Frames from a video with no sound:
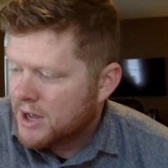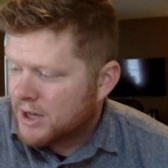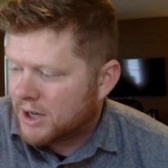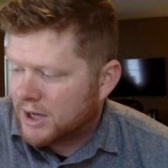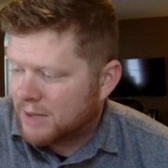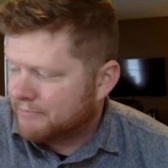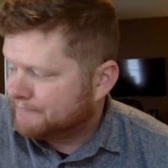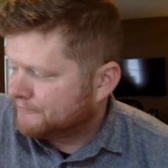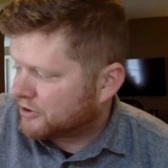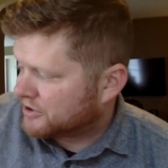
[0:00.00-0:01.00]

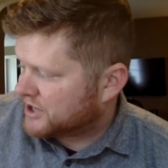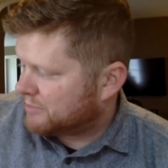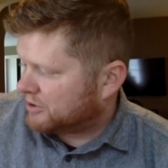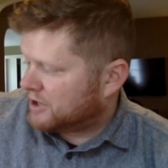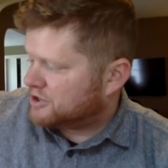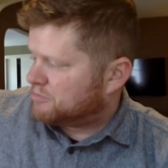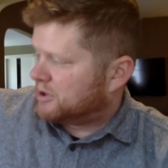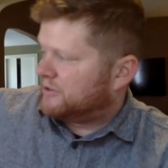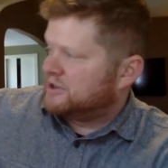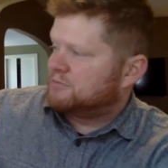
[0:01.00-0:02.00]
For example, I just
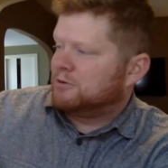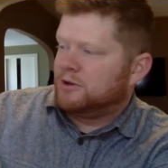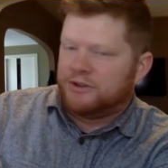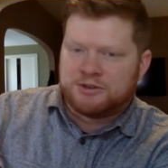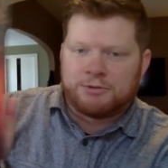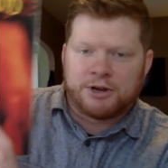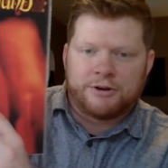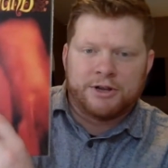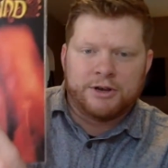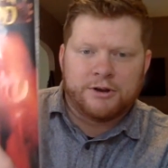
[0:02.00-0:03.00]
bought this
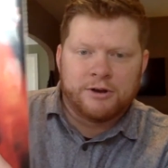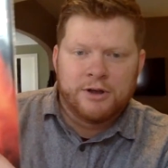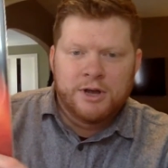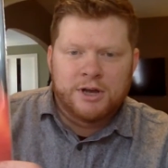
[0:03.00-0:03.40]
record here.